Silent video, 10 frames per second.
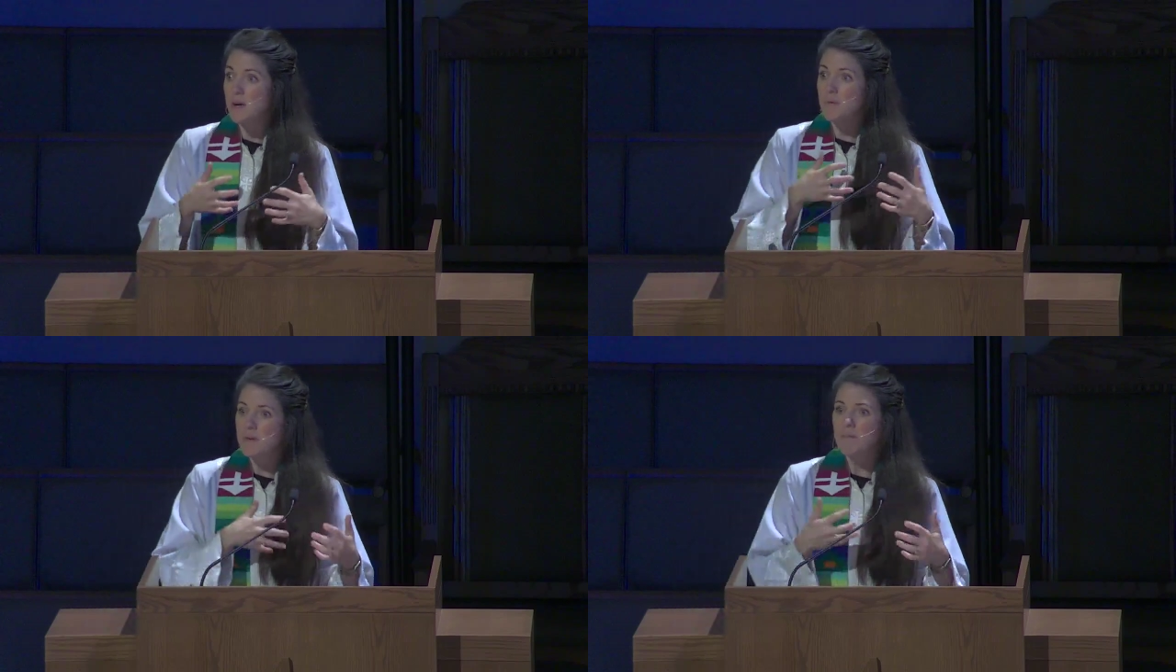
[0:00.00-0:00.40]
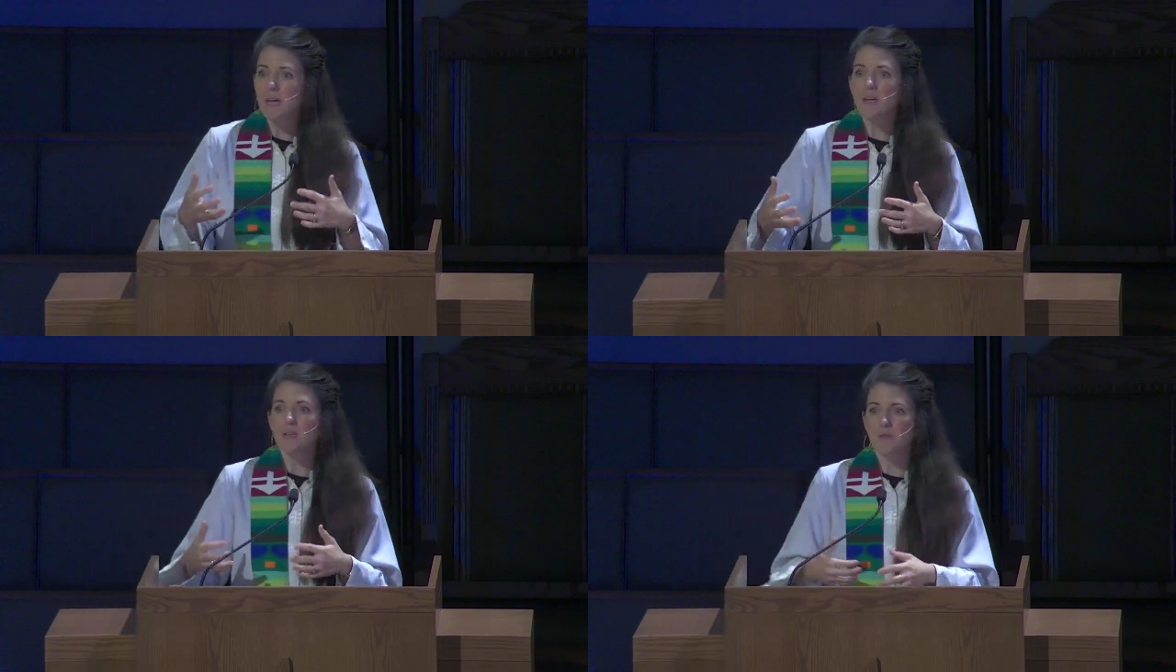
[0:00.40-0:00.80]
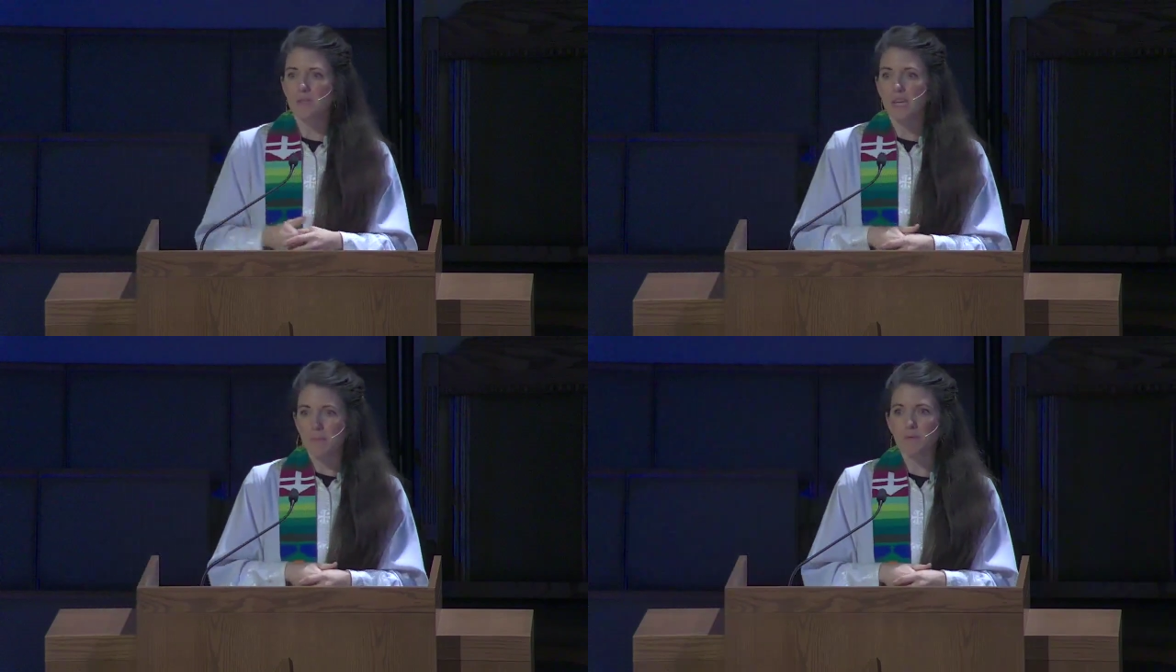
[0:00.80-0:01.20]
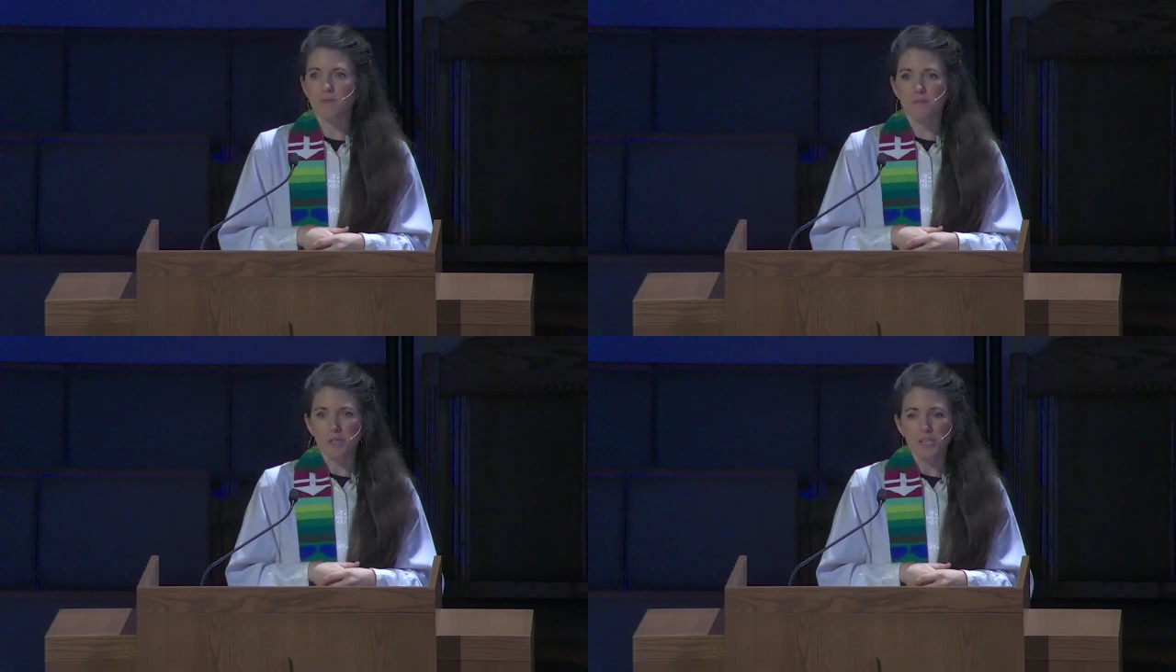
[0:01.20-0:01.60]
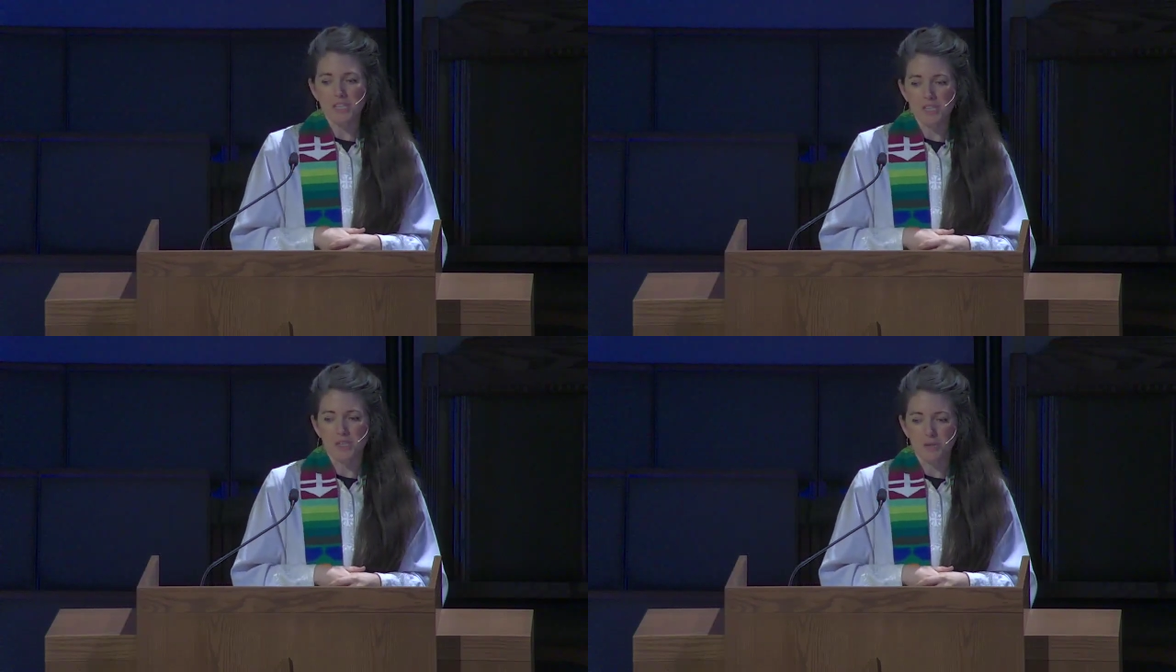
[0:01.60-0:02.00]
we make new disciples for
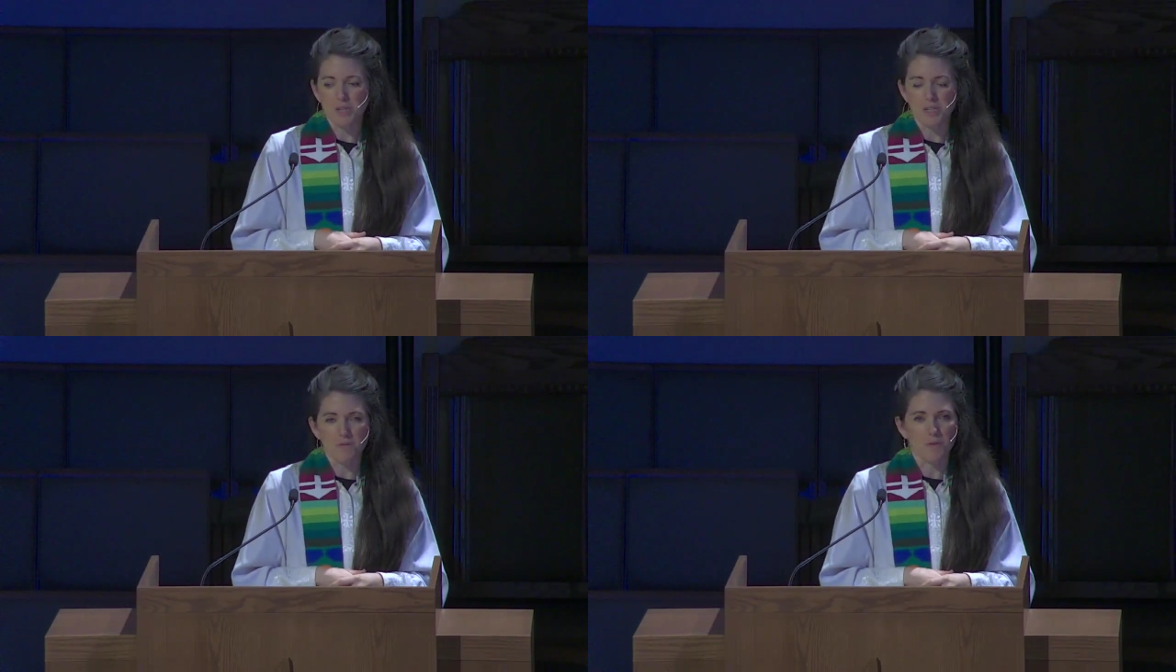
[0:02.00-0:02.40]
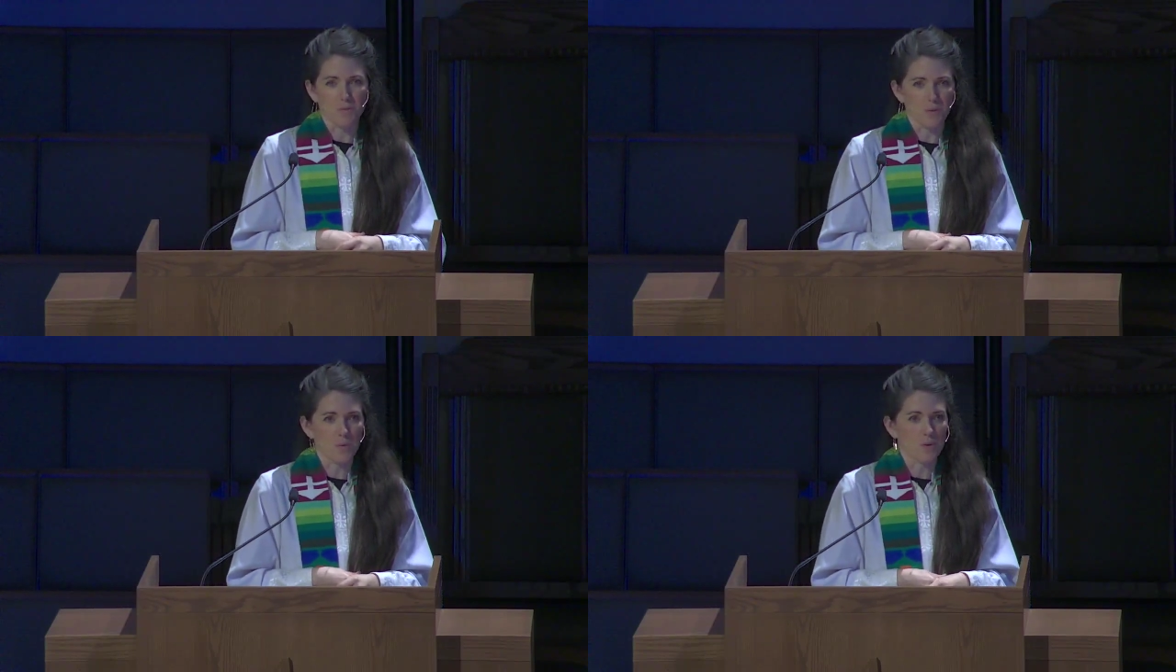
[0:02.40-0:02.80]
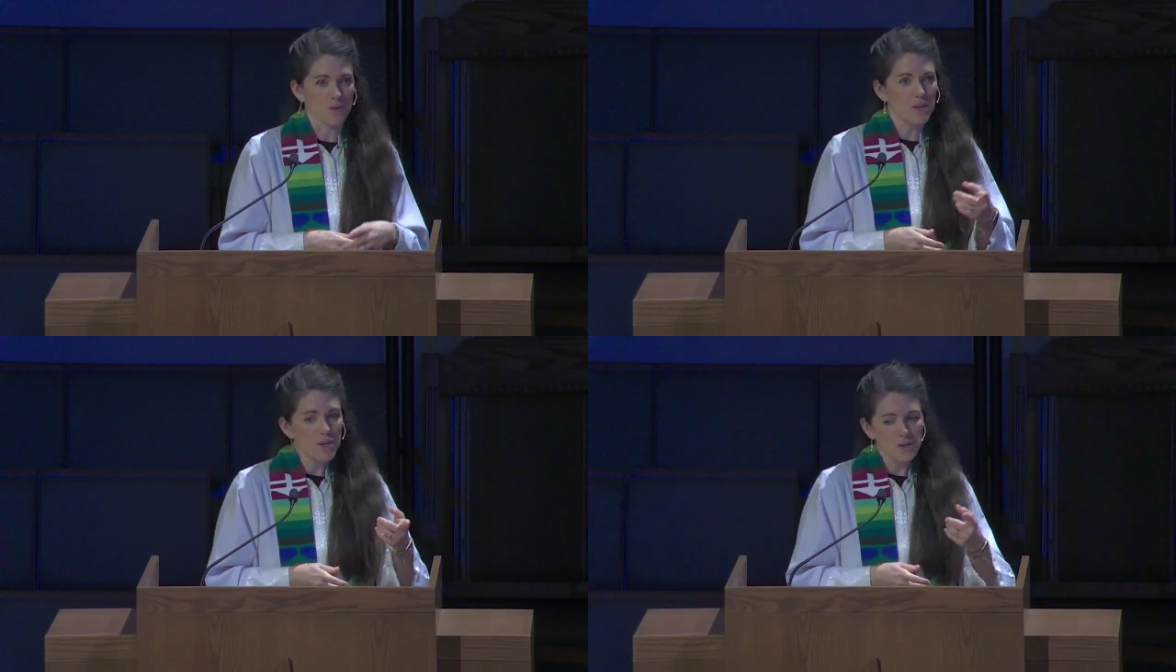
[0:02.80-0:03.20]
Jesus and transform the world?